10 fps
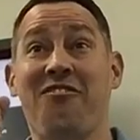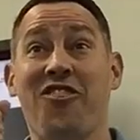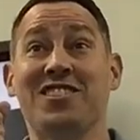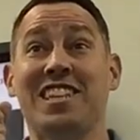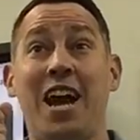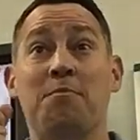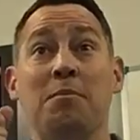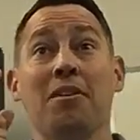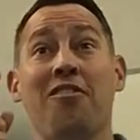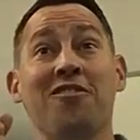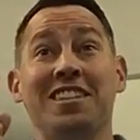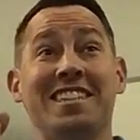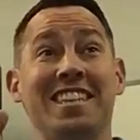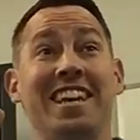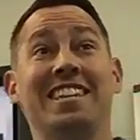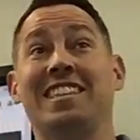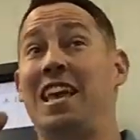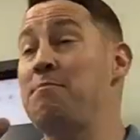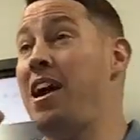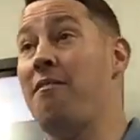the first time people have heard these things, and
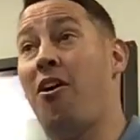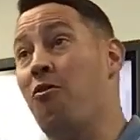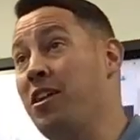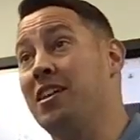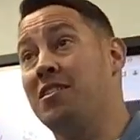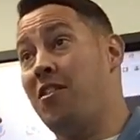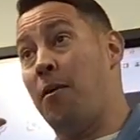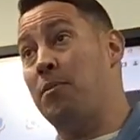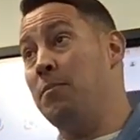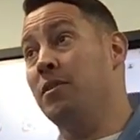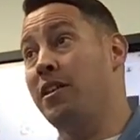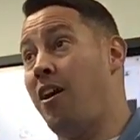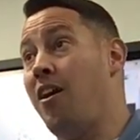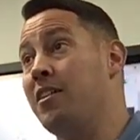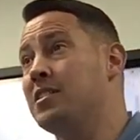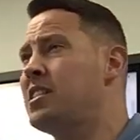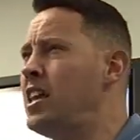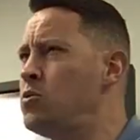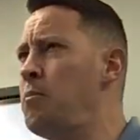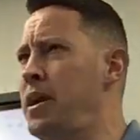they may have already, you got people in the audience, and
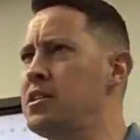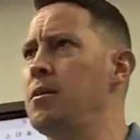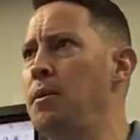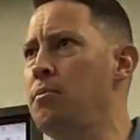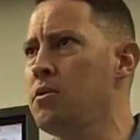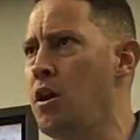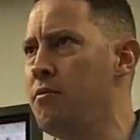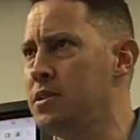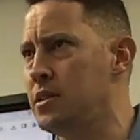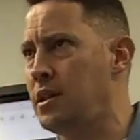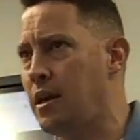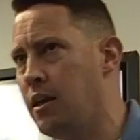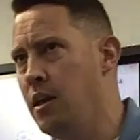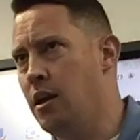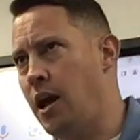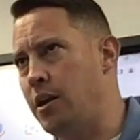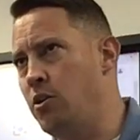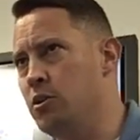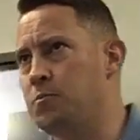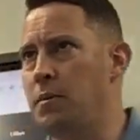that's what makes some people nervous, is like, I know
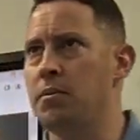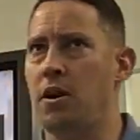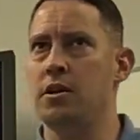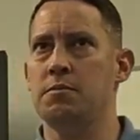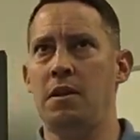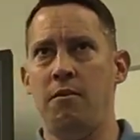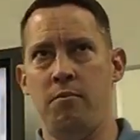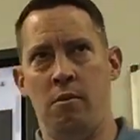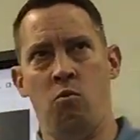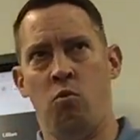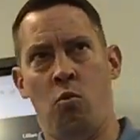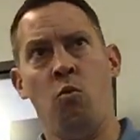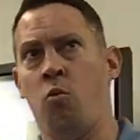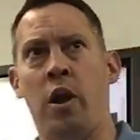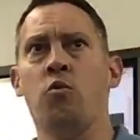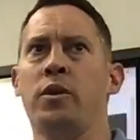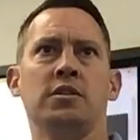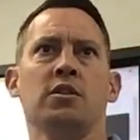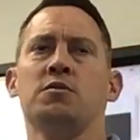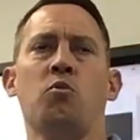there's people in the audience may have been well
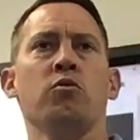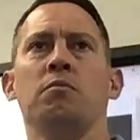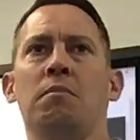researched more than